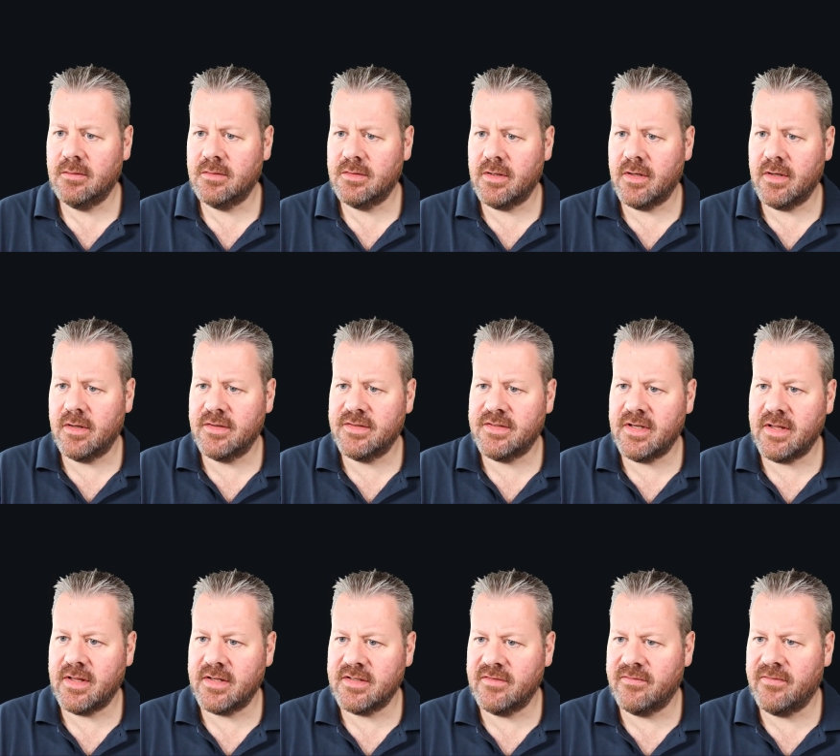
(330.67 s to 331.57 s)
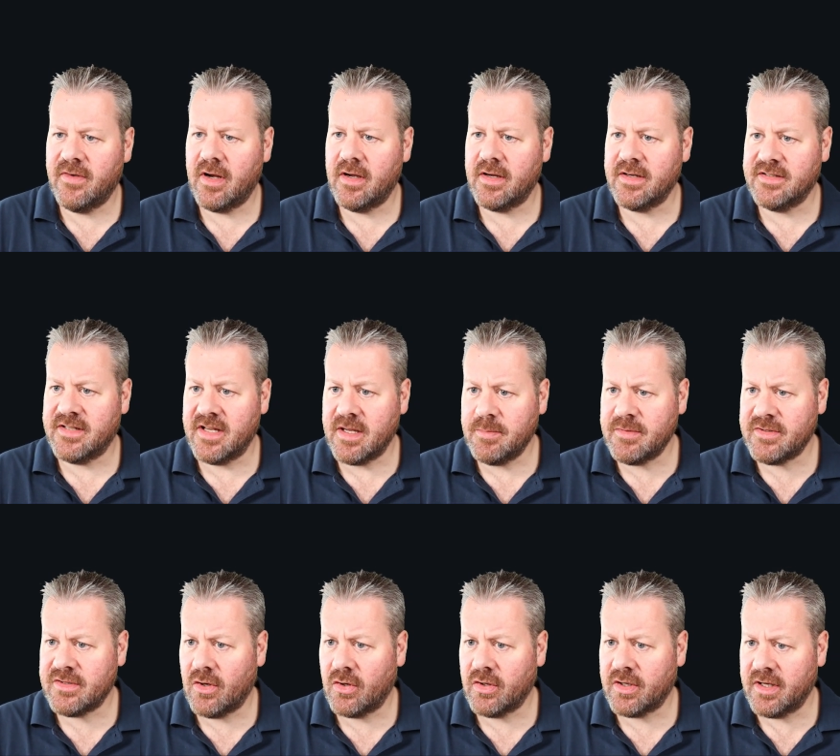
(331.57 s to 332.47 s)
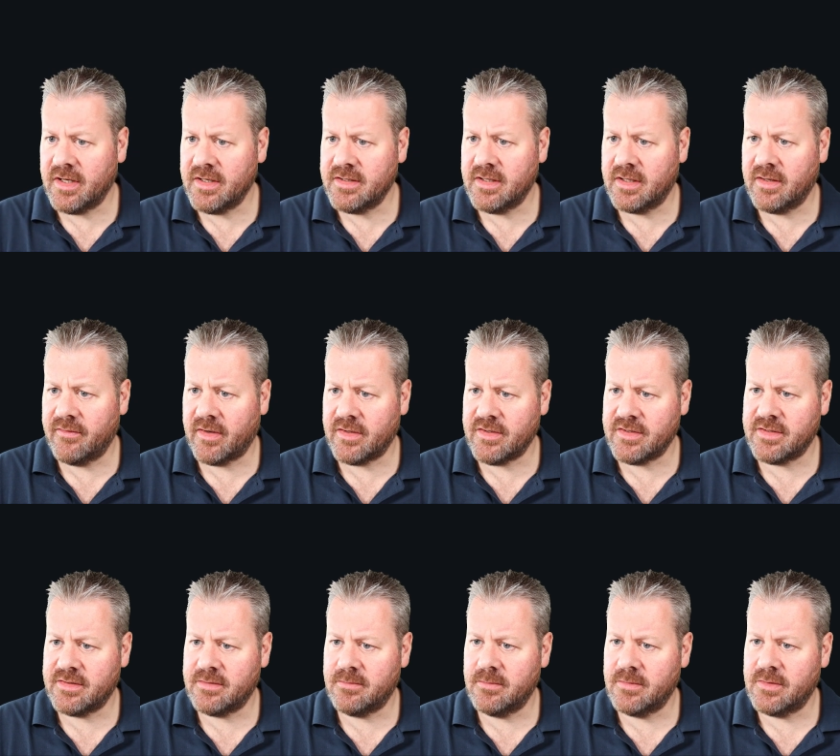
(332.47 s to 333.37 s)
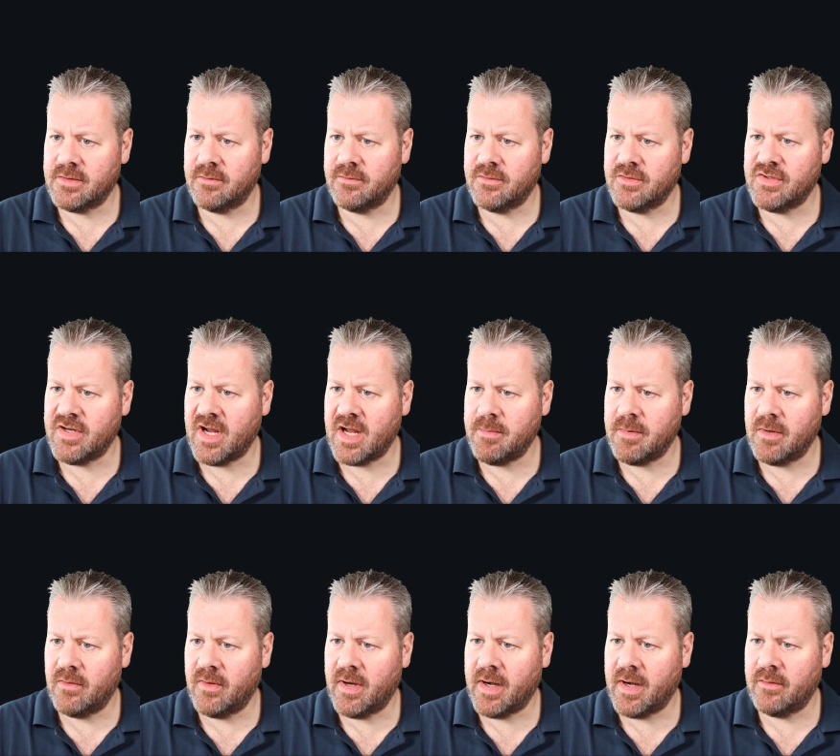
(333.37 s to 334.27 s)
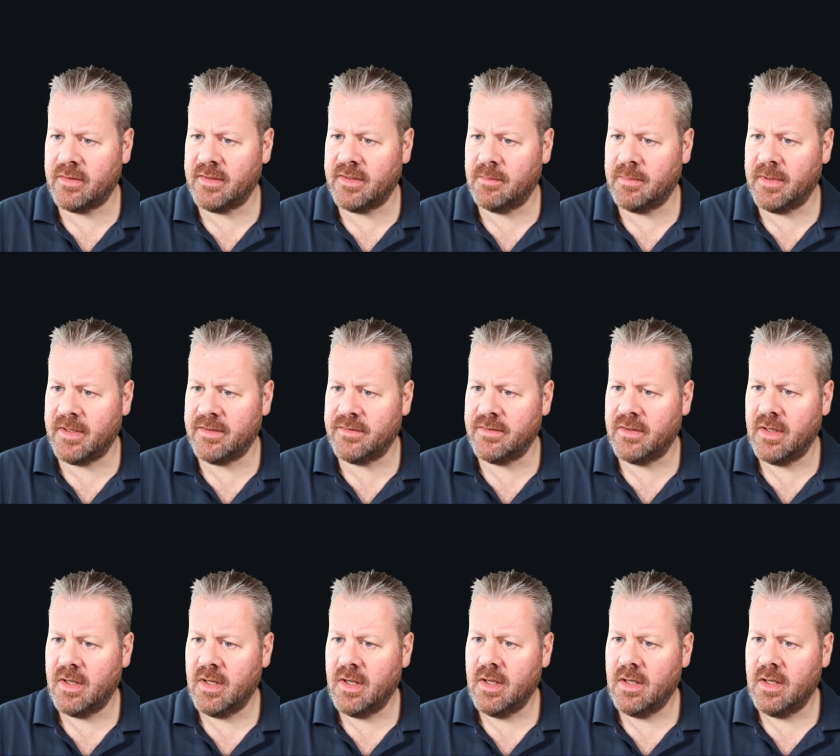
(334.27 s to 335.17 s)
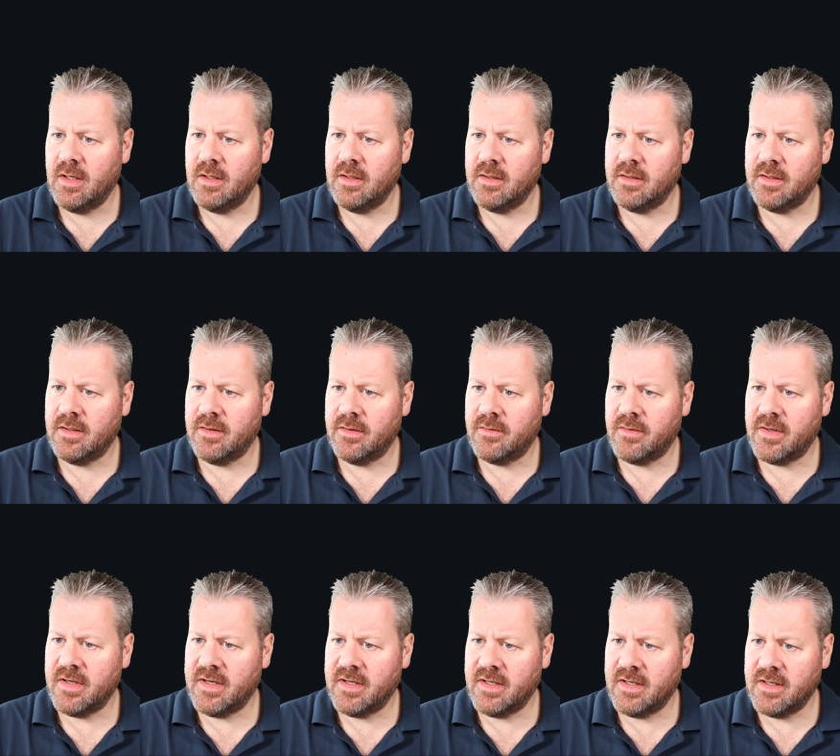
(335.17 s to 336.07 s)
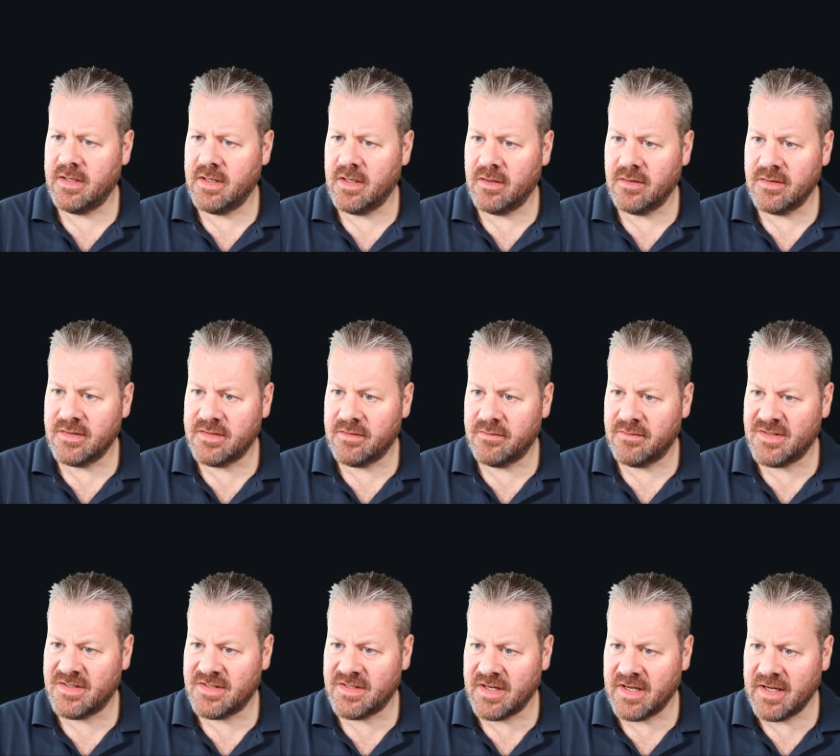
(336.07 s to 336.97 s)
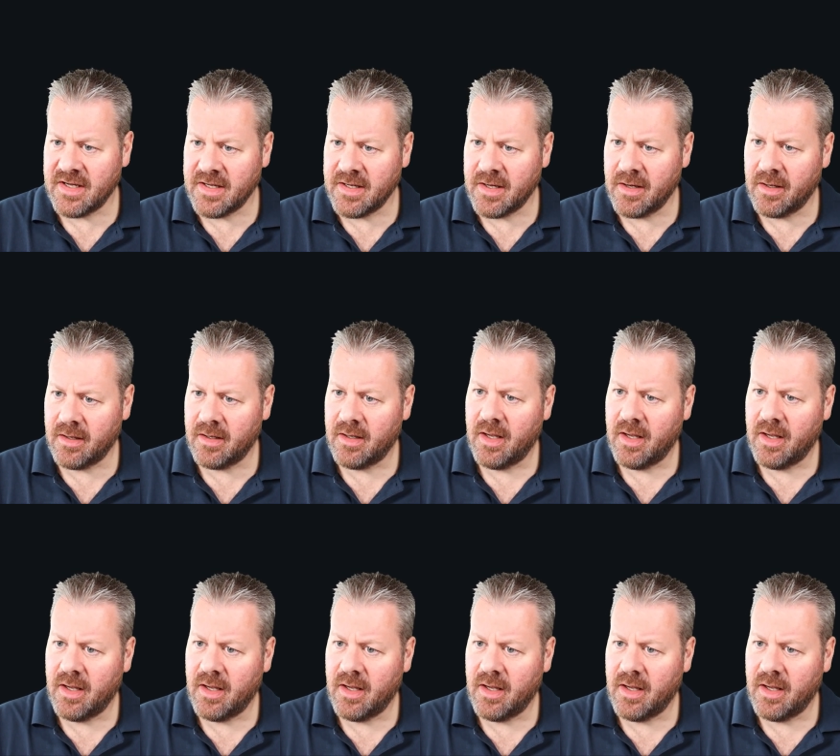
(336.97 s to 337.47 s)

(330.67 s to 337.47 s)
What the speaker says: You can see there's a very deep socket, and if I just sort of shape it around a little bit in 3D, you can sort of see